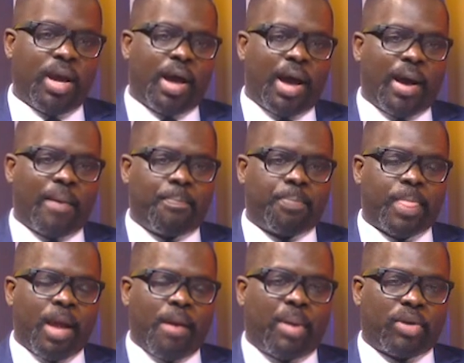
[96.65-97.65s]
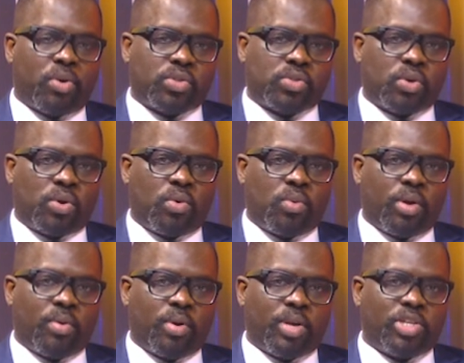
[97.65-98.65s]
But also
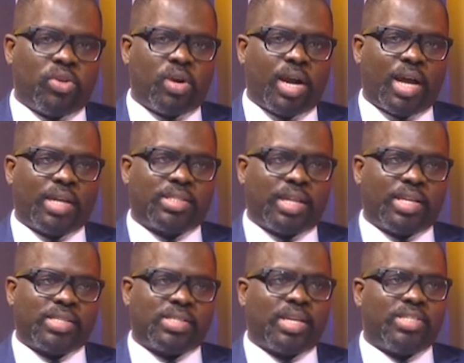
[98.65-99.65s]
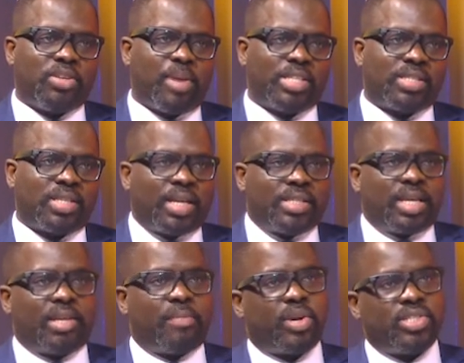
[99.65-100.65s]
when you look at the sentiments that
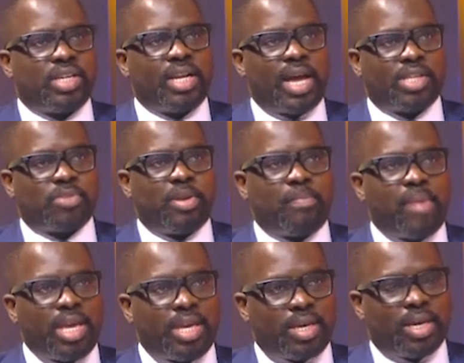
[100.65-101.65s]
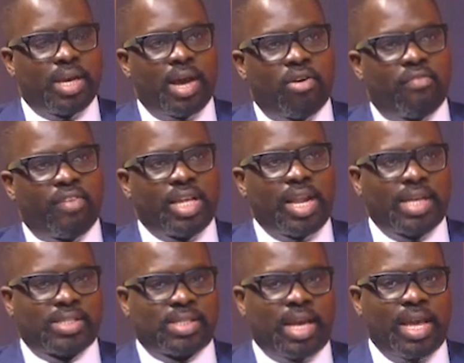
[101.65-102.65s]
the president has been making over the
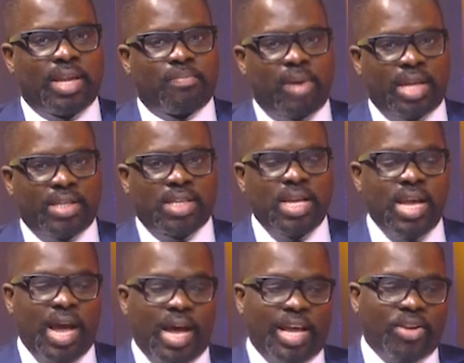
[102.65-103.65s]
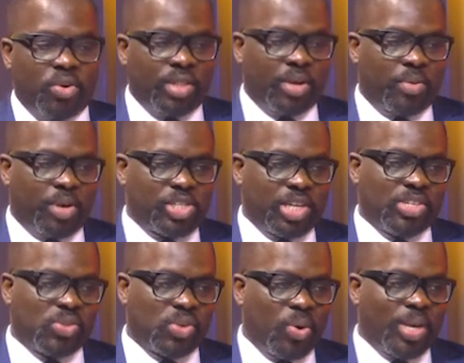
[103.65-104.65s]
last 8 months, and I know the question
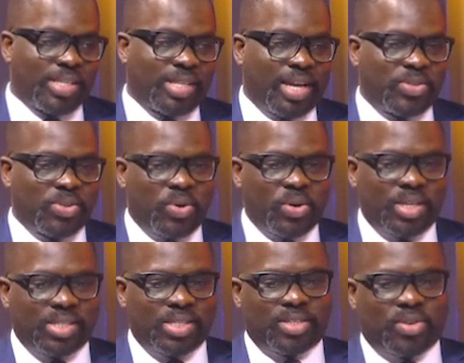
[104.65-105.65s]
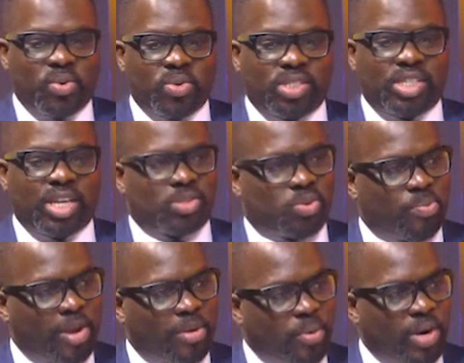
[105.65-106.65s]
is always that, you know, is it good just to
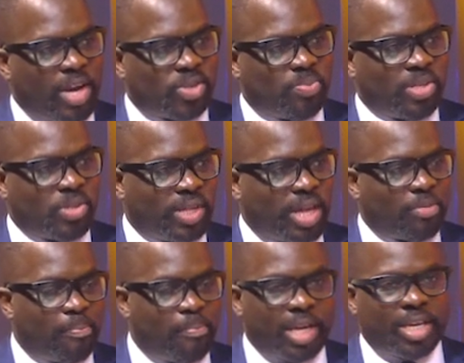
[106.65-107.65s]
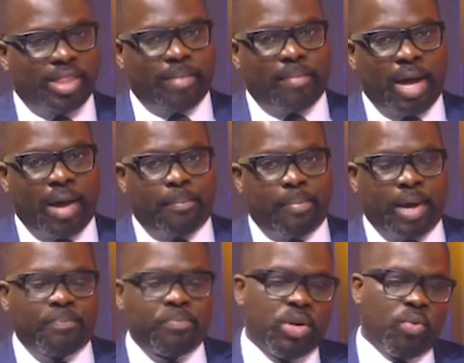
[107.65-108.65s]
make pronouncements without backing them
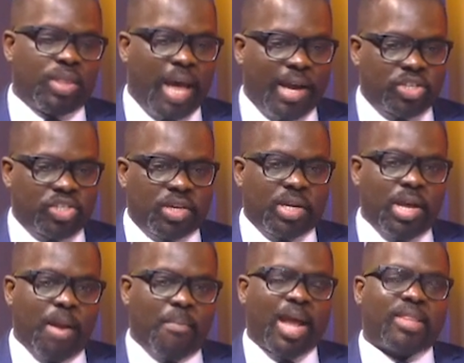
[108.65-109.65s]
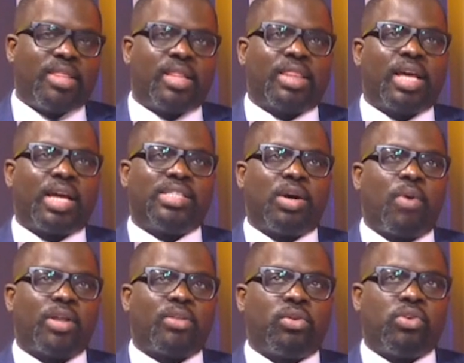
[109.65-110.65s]
up with action? But I think that
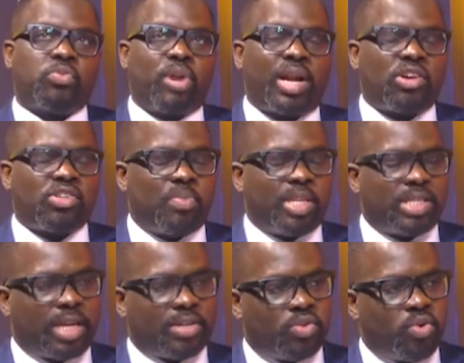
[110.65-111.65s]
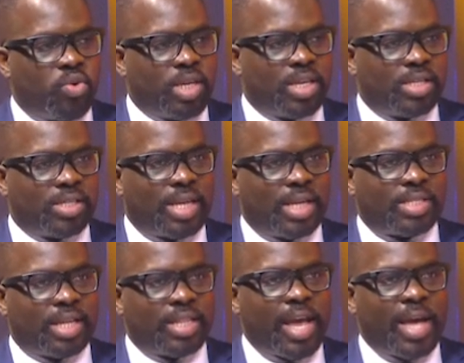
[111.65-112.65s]
what those pronouncements are doing is that
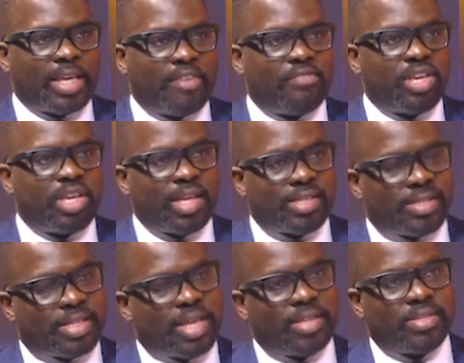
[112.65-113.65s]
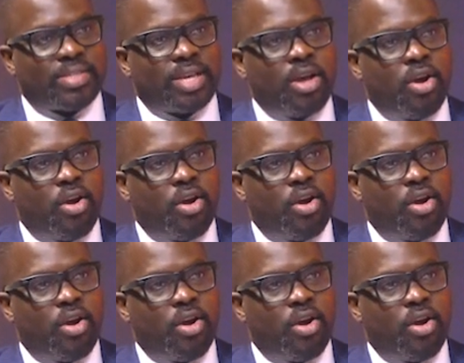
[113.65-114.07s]
they are giving a sense